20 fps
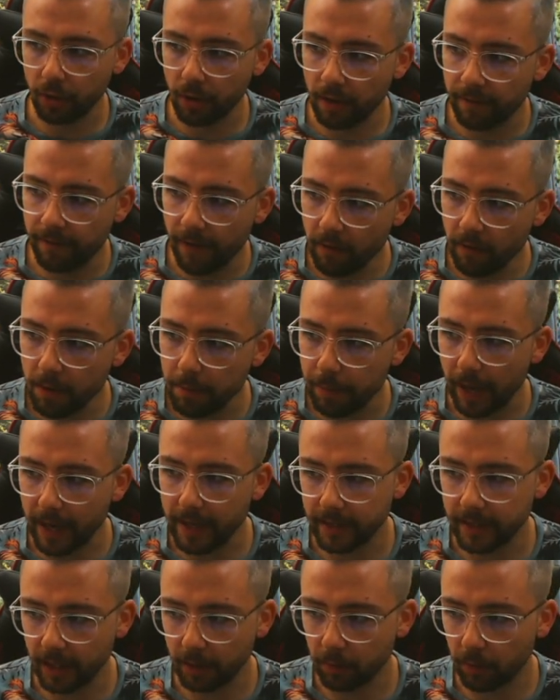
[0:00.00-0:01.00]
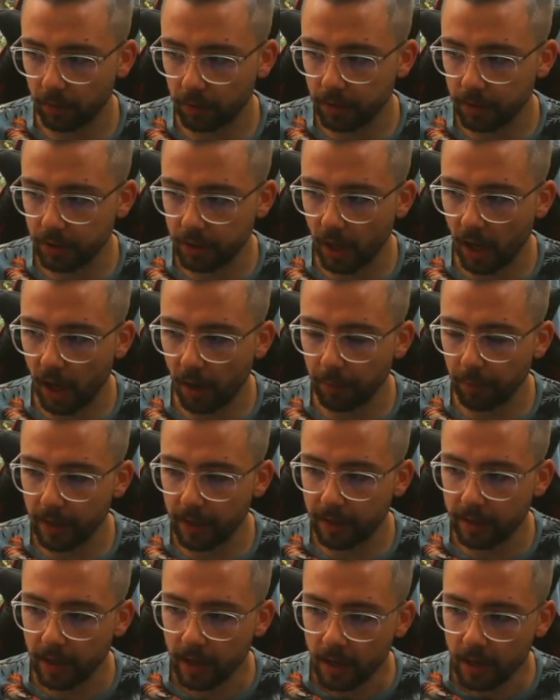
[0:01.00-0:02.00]
show you a very basic one to start
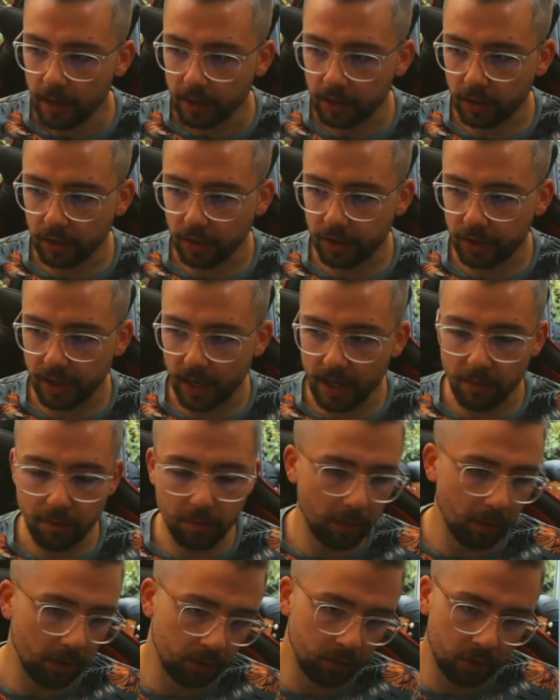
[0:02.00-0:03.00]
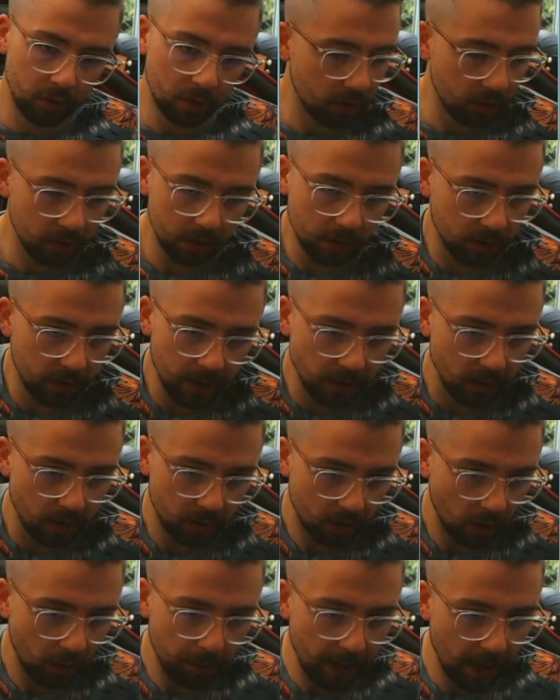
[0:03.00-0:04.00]
with. As you can see, since
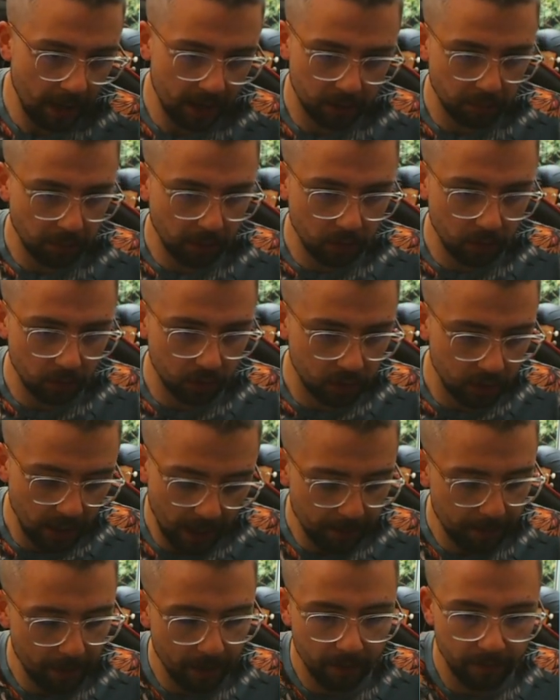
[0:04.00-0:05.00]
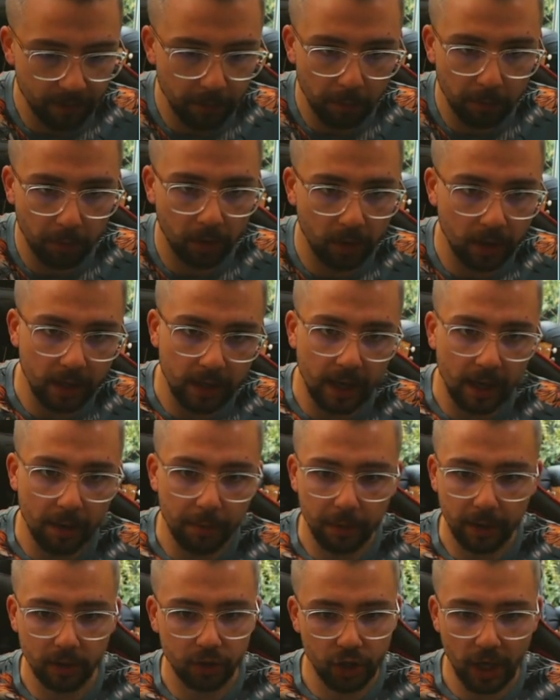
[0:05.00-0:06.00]
it's OBS, we can just type anything we want in
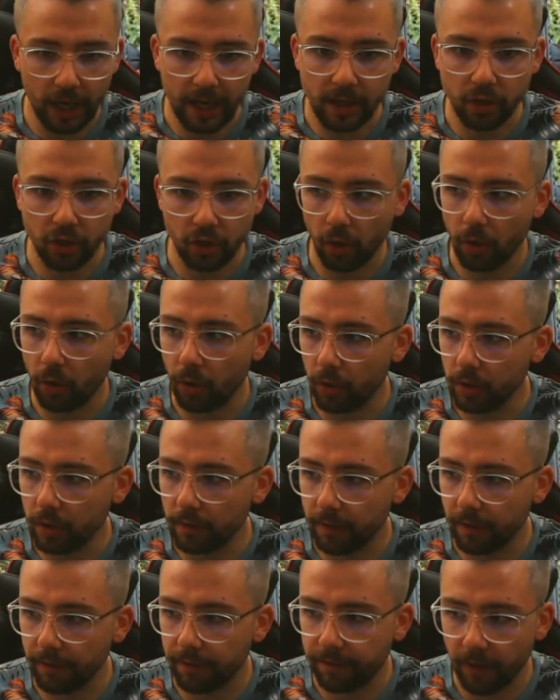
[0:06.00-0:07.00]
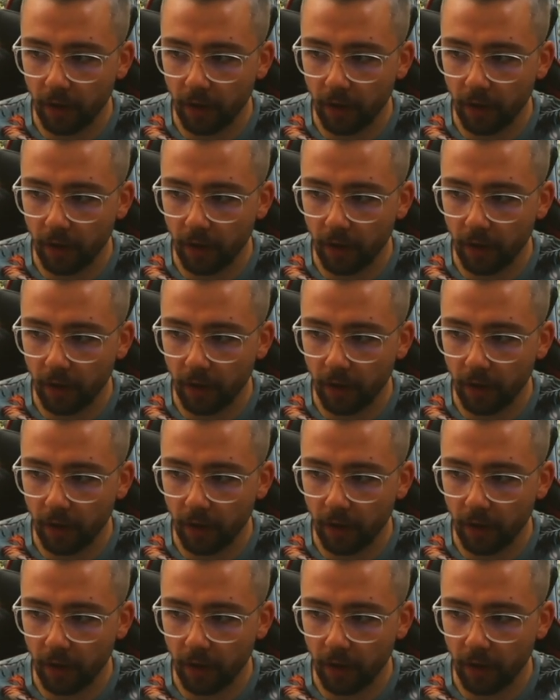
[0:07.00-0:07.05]
here. We can change all of the